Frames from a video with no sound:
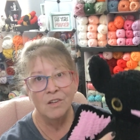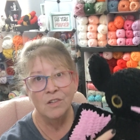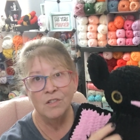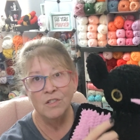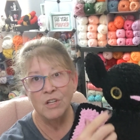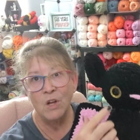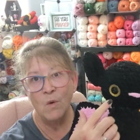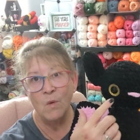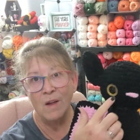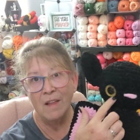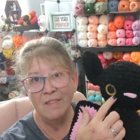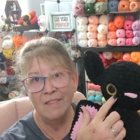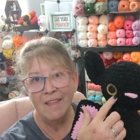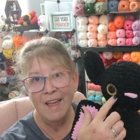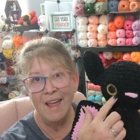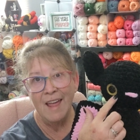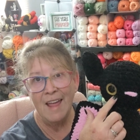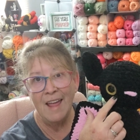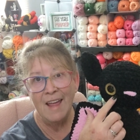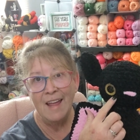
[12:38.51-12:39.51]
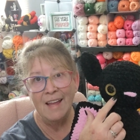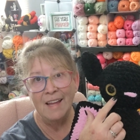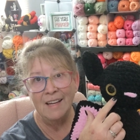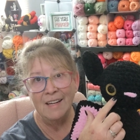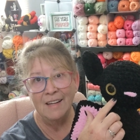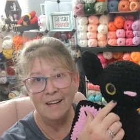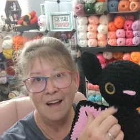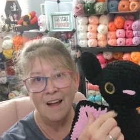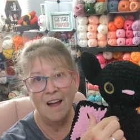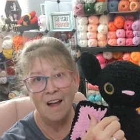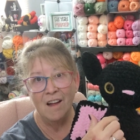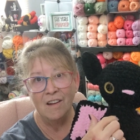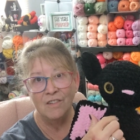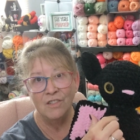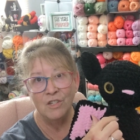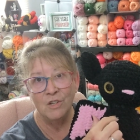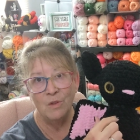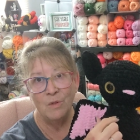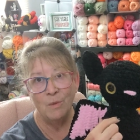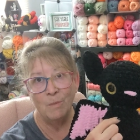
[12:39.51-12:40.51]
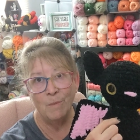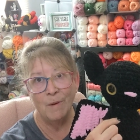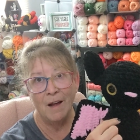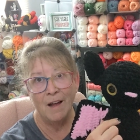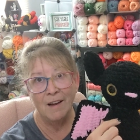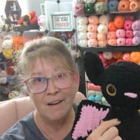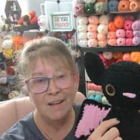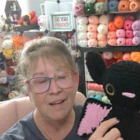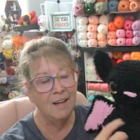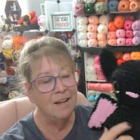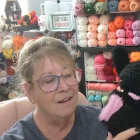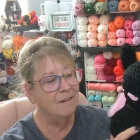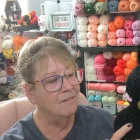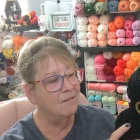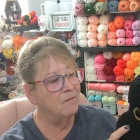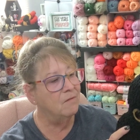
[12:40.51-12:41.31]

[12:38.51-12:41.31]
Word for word: sewing the head onto the body.